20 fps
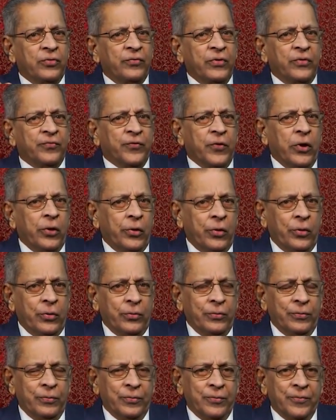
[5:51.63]
will
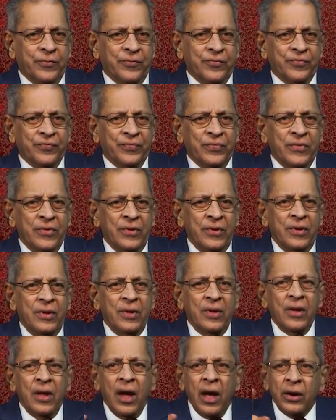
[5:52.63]
follow.
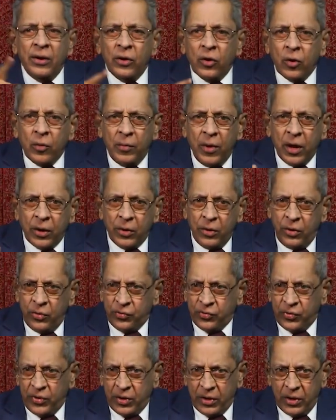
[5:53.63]
Anil Kumar, you
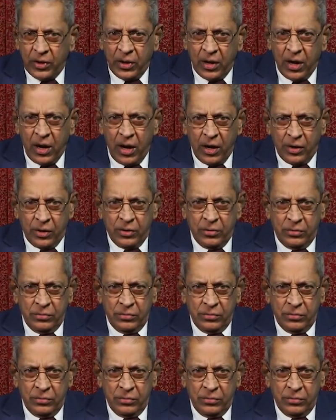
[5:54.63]
sit in the car,